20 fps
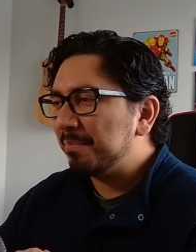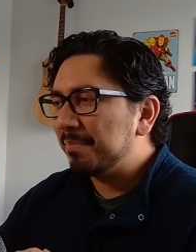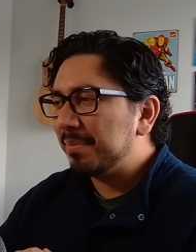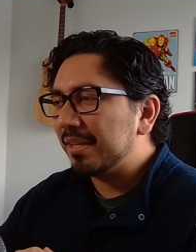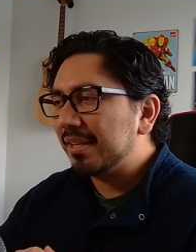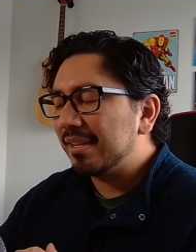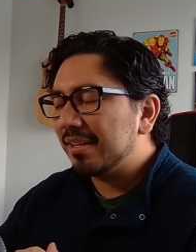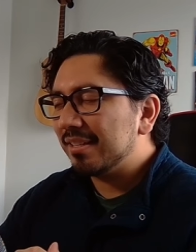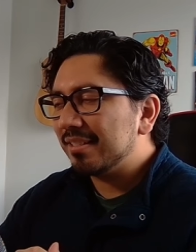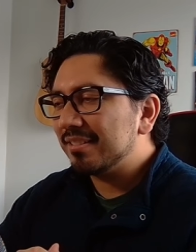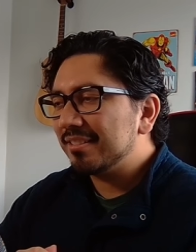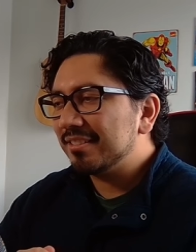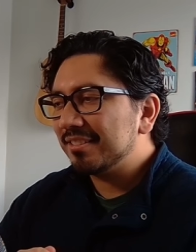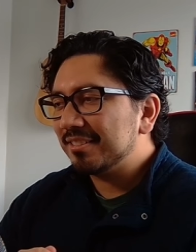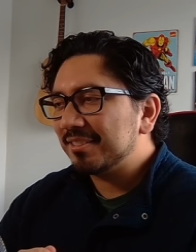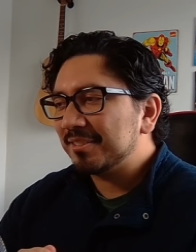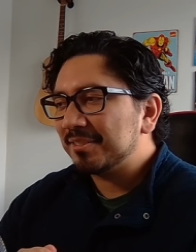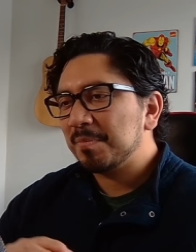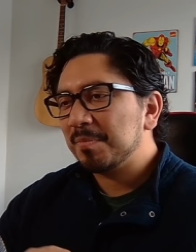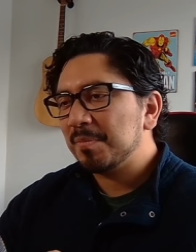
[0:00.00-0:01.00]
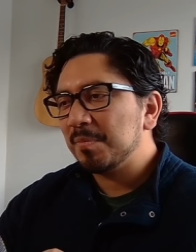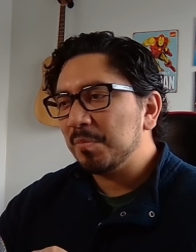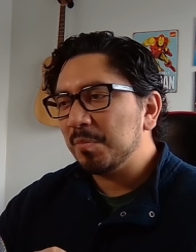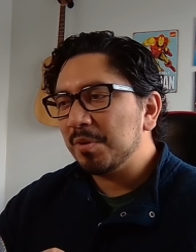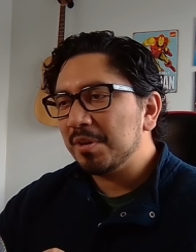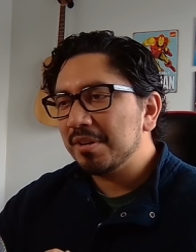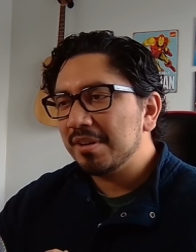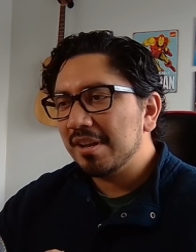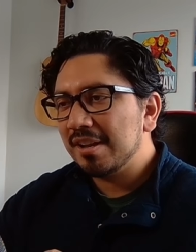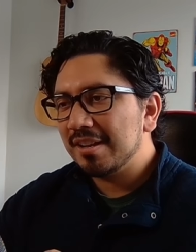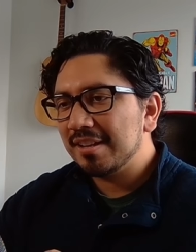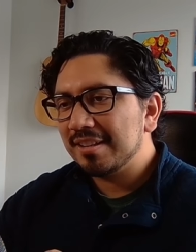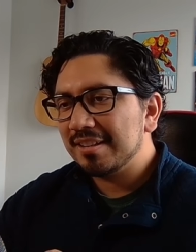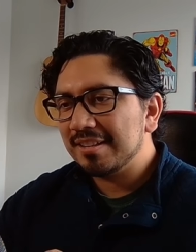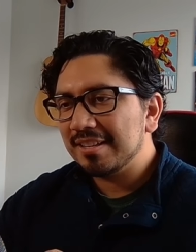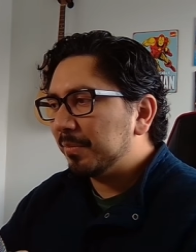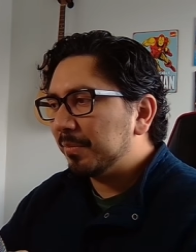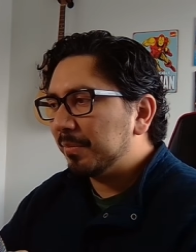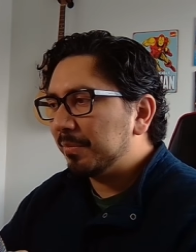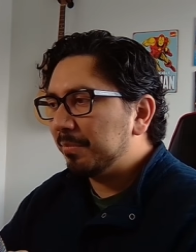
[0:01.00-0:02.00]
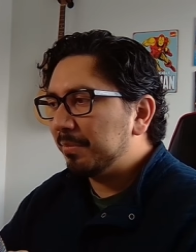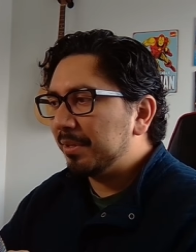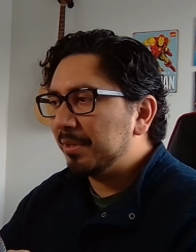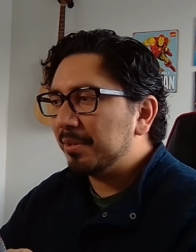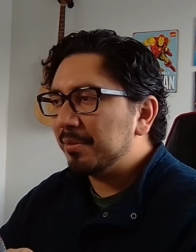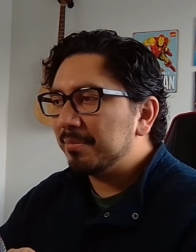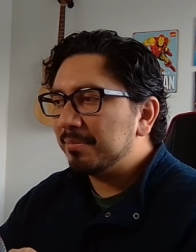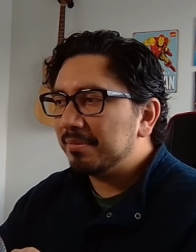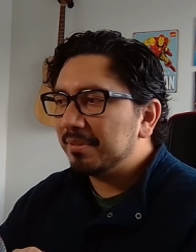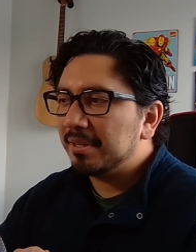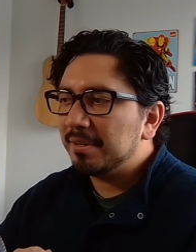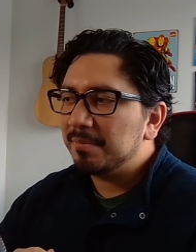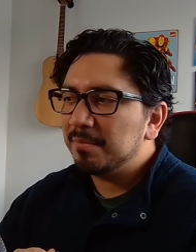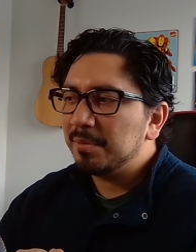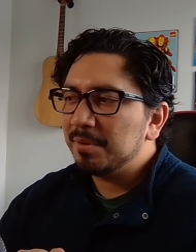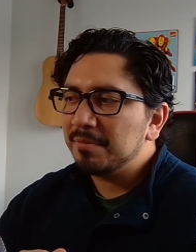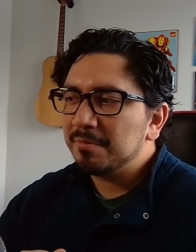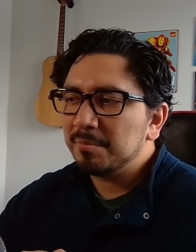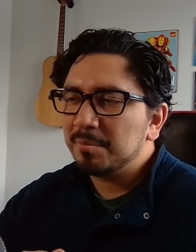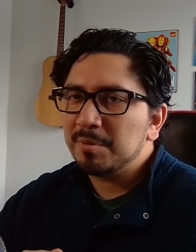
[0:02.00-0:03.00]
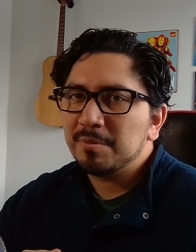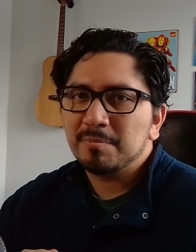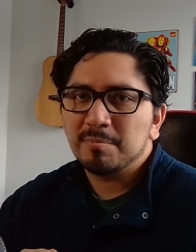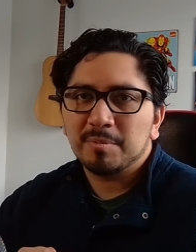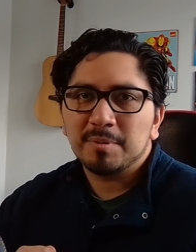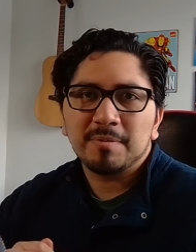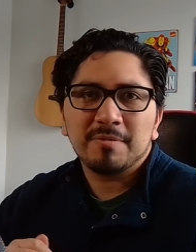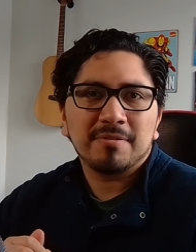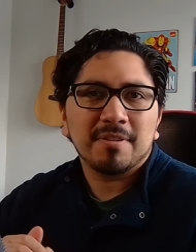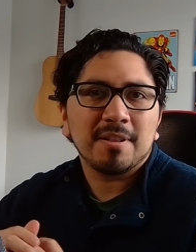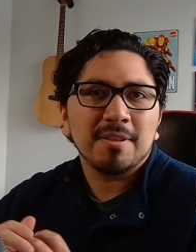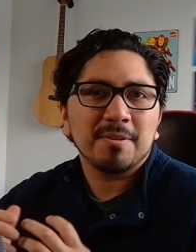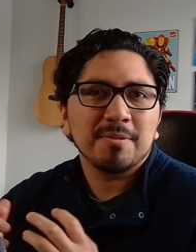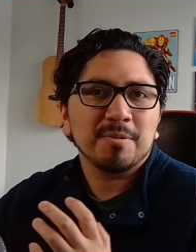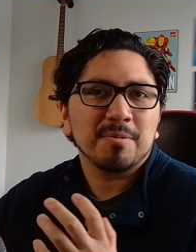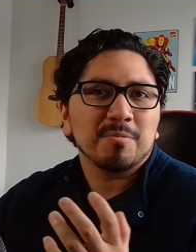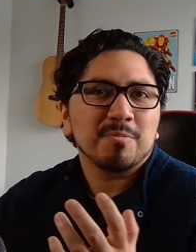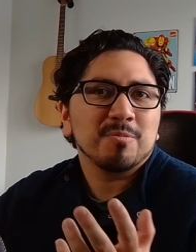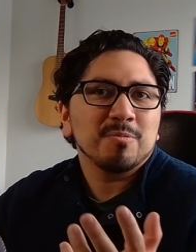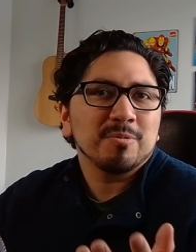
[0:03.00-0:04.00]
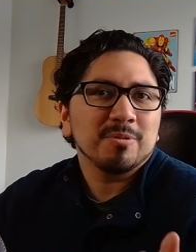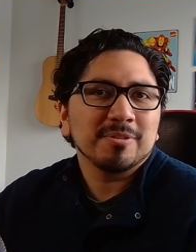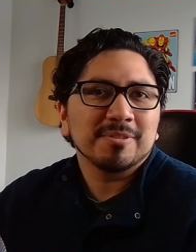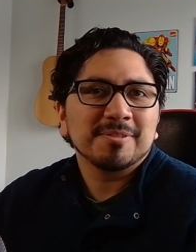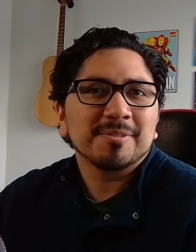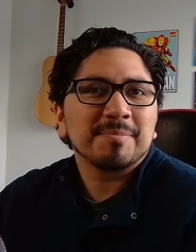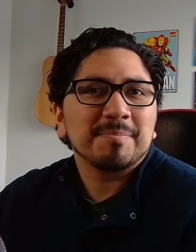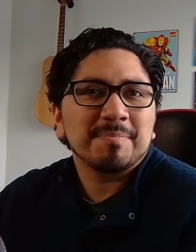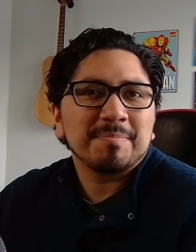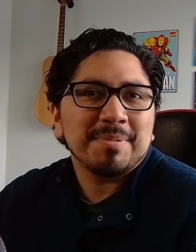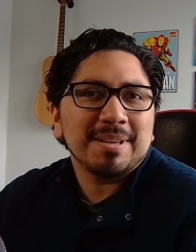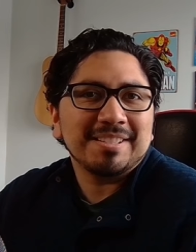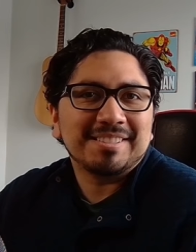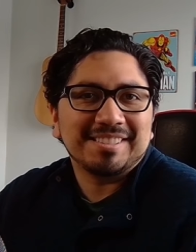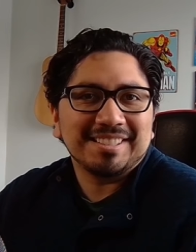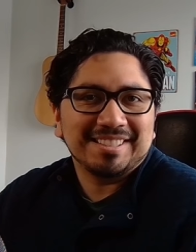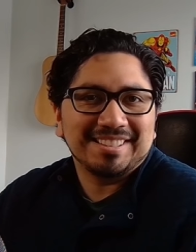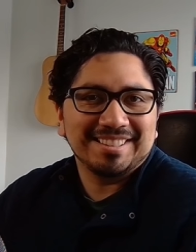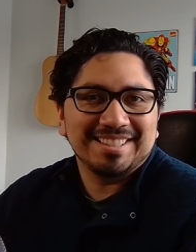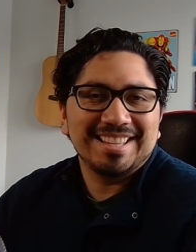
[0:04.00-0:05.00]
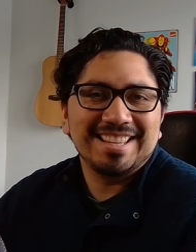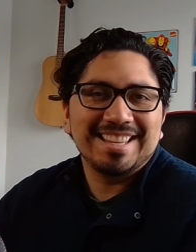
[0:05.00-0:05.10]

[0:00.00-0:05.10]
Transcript: because we're not we don't uh, we we, we follow the rules basically